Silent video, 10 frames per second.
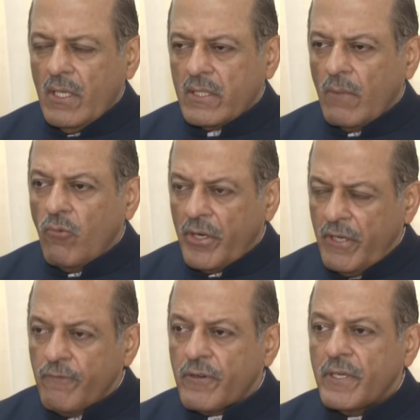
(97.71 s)
somewhat
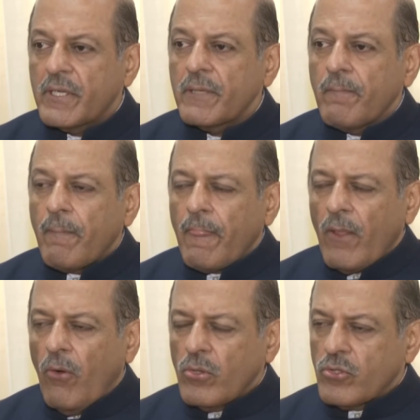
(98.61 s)
different,
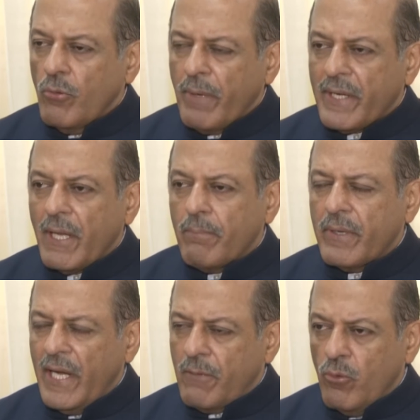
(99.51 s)
also picked up
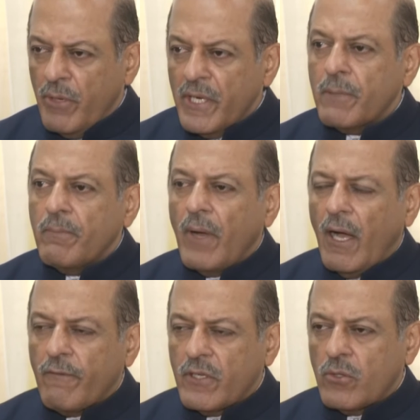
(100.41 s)
great momentum
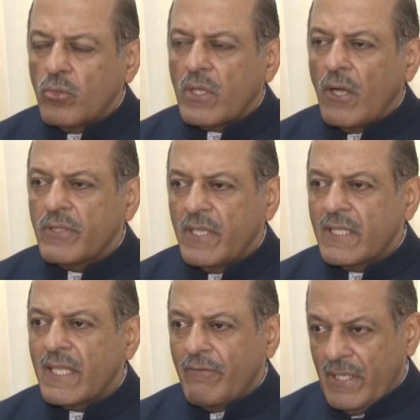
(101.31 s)
after
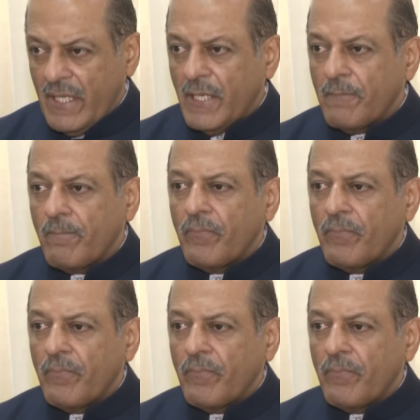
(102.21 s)
2017.